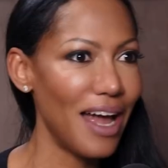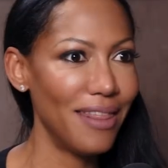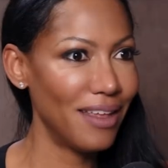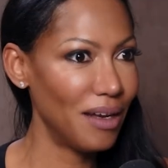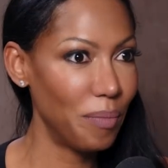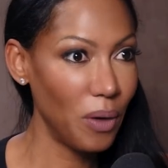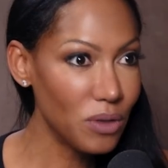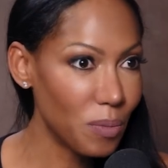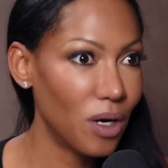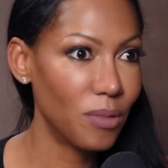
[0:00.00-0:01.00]
And then
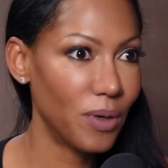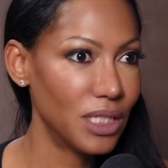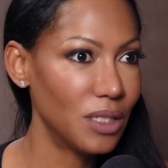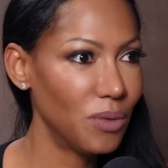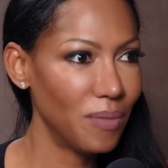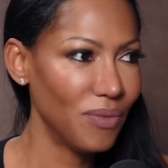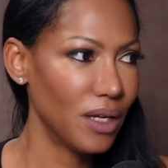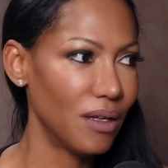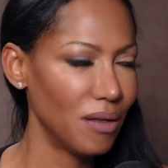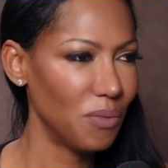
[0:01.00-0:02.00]
postpartum depression, well,
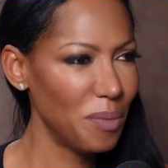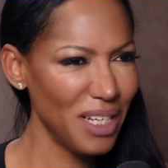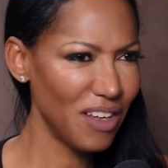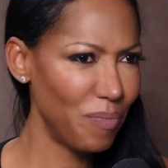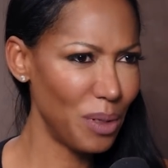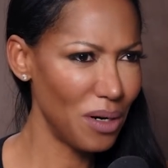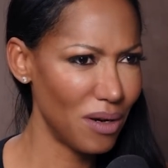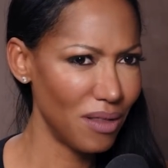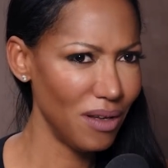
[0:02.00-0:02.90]
women give birth.